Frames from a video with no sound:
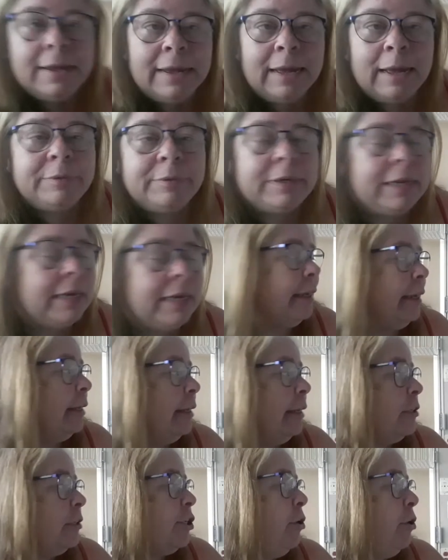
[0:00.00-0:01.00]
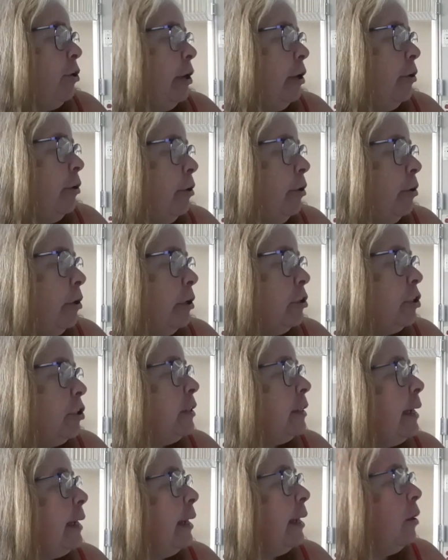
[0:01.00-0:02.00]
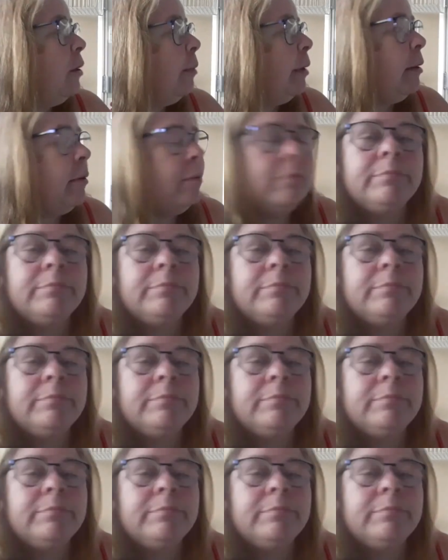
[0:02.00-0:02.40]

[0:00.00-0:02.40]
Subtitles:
I'm taking it she could hear you because she said LOL.